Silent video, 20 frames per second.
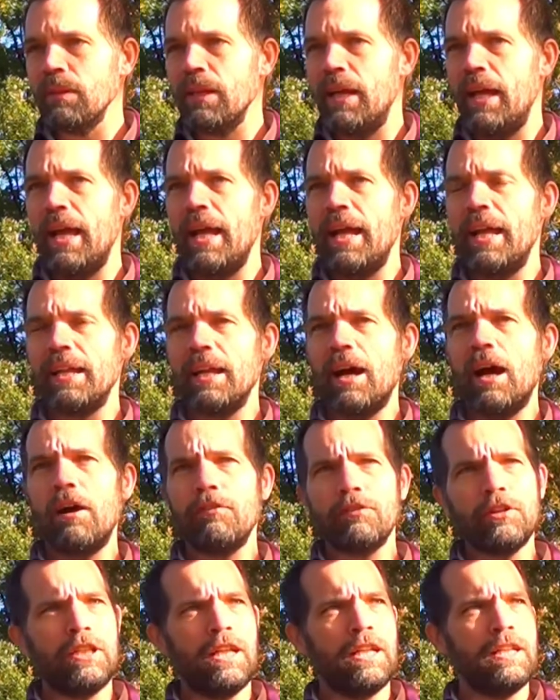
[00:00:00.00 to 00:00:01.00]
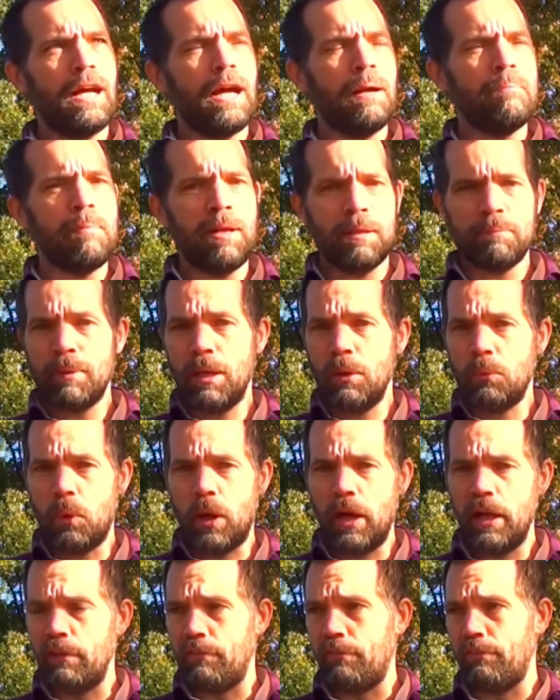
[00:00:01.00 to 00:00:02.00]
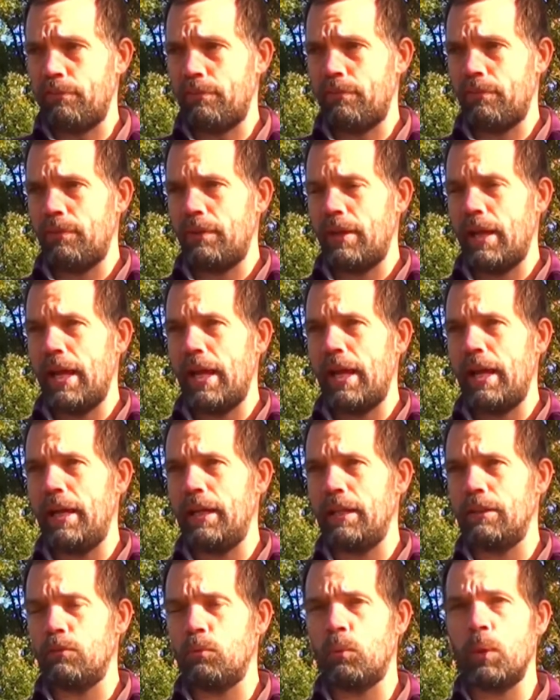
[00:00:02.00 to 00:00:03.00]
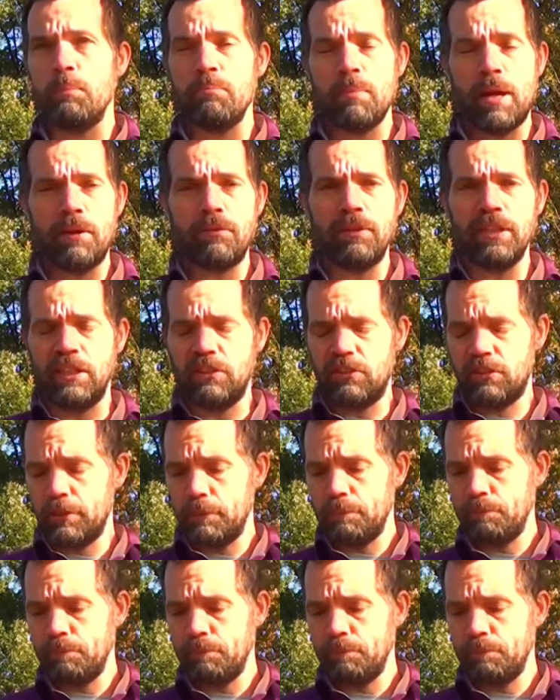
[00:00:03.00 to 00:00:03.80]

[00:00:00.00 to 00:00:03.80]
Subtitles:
And after that, I met my wife. And we married,